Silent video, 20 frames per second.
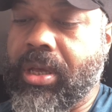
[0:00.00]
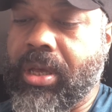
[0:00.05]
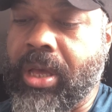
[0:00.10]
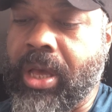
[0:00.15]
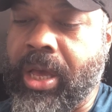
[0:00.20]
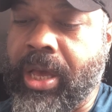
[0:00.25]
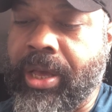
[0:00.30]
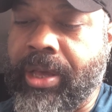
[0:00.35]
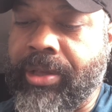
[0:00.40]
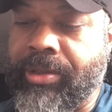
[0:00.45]

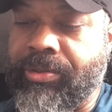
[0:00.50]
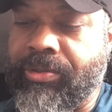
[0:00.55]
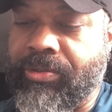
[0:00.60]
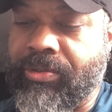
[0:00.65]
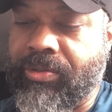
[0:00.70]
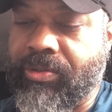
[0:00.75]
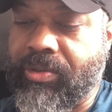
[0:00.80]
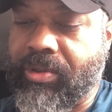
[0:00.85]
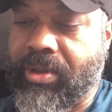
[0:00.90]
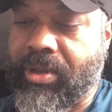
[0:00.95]

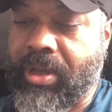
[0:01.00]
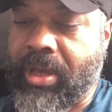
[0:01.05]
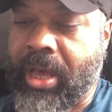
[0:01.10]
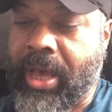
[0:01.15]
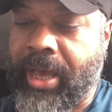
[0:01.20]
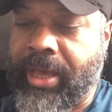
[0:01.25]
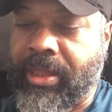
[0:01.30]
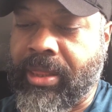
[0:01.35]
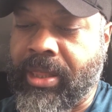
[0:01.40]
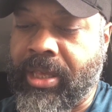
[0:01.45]
as
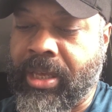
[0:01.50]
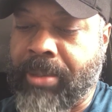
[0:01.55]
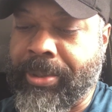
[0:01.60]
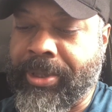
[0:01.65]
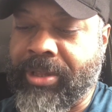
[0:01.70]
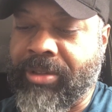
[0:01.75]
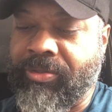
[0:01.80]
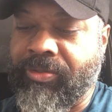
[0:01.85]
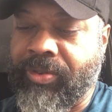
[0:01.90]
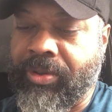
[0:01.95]
I think
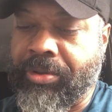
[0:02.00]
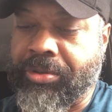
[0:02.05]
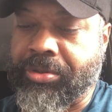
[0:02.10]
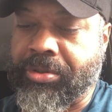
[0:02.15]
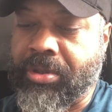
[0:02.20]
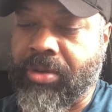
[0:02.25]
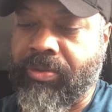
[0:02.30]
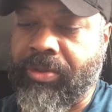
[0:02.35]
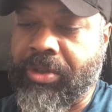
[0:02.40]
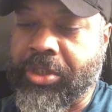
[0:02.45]
about the
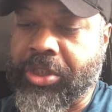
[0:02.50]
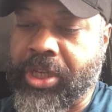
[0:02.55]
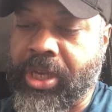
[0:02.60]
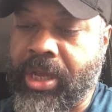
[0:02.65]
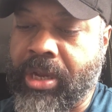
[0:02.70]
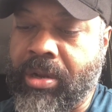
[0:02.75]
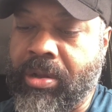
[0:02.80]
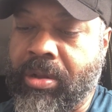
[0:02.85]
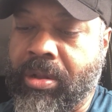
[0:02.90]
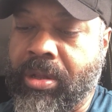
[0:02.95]
future of the
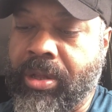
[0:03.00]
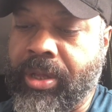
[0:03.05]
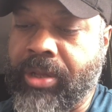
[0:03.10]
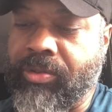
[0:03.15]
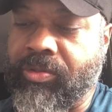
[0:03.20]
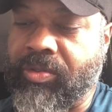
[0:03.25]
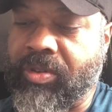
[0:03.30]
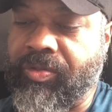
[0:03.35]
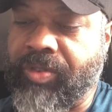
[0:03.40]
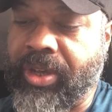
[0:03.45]
channel
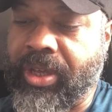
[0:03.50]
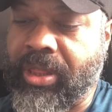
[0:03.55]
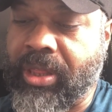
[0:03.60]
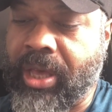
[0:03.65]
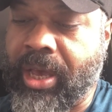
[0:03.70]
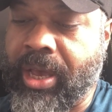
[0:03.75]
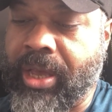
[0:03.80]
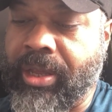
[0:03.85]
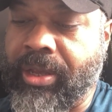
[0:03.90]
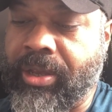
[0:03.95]
and stuff like
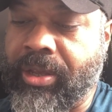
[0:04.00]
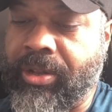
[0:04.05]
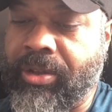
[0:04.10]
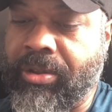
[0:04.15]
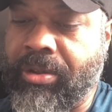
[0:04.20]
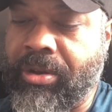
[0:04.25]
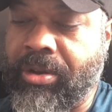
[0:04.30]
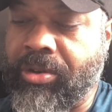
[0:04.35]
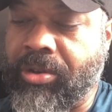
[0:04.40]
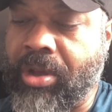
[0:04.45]
that and
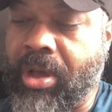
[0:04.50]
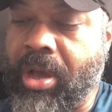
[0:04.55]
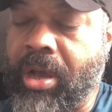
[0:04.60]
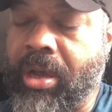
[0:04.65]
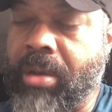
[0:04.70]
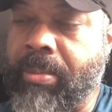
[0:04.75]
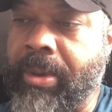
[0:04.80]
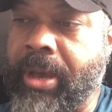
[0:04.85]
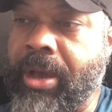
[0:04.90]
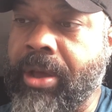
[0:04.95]
continue to
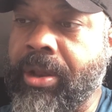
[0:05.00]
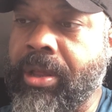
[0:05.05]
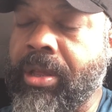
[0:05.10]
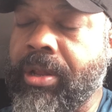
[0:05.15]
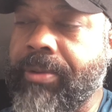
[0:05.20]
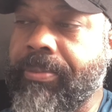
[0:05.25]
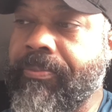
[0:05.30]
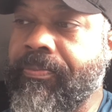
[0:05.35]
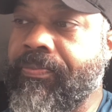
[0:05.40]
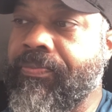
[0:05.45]
talk about
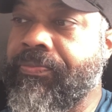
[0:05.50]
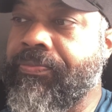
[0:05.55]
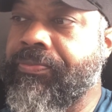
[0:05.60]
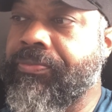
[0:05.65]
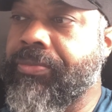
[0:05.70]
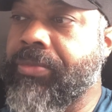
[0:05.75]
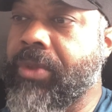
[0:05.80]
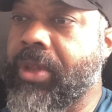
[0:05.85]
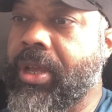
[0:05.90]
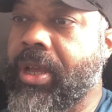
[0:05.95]
it,
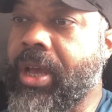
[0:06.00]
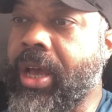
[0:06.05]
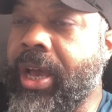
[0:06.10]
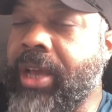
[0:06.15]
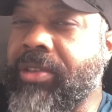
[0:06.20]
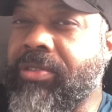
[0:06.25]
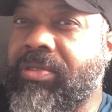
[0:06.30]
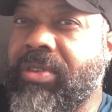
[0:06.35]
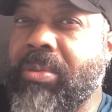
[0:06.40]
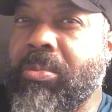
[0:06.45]

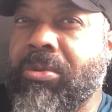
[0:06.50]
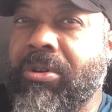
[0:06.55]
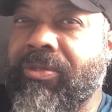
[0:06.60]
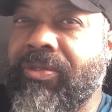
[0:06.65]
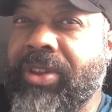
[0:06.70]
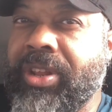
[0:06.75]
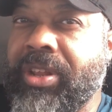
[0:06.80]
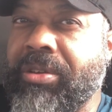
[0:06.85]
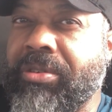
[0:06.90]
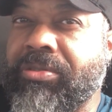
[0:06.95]
I see more
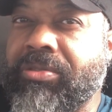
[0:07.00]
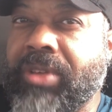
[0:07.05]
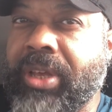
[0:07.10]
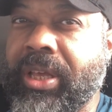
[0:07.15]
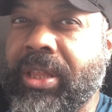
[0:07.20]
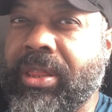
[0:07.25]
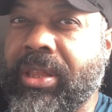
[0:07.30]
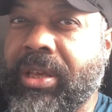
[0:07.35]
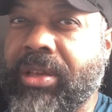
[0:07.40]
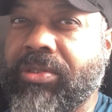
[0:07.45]
videos
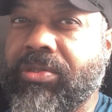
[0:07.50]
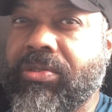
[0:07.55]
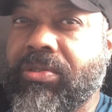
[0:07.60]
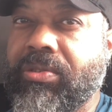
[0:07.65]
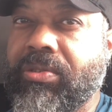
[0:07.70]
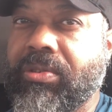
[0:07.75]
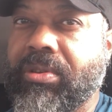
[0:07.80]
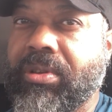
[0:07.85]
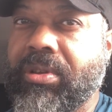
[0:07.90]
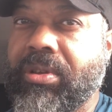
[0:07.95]
like
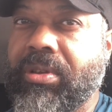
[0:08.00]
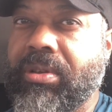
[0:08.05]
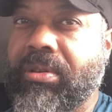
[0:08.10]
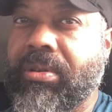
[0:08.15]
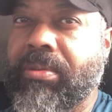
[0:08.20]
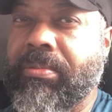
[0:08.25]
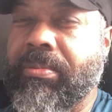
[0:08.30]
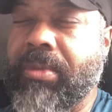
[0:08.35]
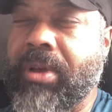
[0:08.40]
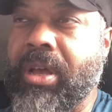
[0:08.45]
this
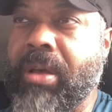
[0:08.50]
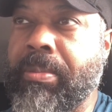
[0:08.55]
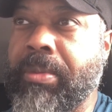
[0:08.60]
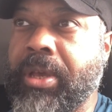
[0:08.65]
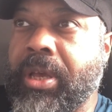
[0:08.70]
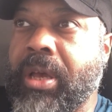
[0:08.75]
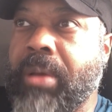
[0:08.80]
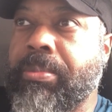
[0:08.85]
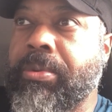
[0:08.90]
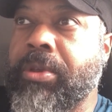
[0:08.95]

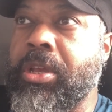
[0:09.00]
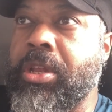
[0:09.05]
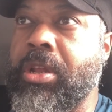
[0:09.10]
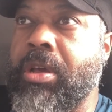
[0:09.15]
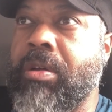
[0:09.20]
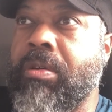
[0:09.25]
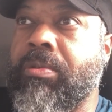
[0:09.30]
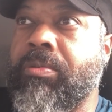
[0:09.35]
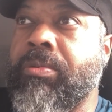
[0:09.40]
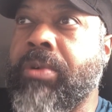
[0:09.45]
coming up, you
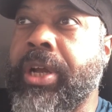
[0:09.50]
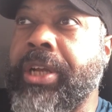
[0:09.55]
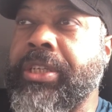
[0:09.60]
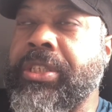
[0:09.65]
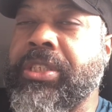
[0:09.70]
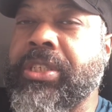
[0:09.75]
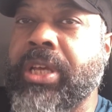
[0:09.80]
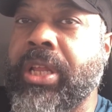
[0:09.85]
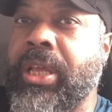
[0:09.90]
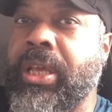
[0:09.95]
know, where I
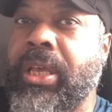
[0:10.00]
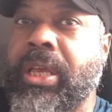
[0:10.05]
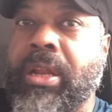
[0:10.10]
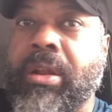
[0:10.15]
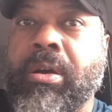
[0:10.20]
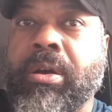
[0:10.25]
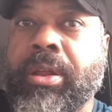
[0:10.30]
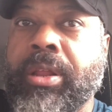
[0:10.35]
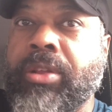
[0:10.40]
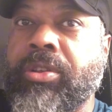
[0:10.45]
just kind of
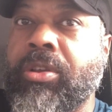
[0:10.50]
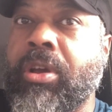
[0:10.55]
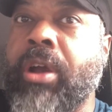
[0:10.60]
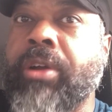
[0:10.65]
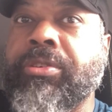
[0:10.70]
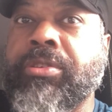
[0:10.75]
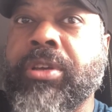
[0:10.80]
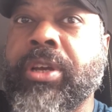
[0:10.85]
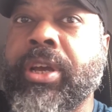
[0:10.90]
get on and talk to you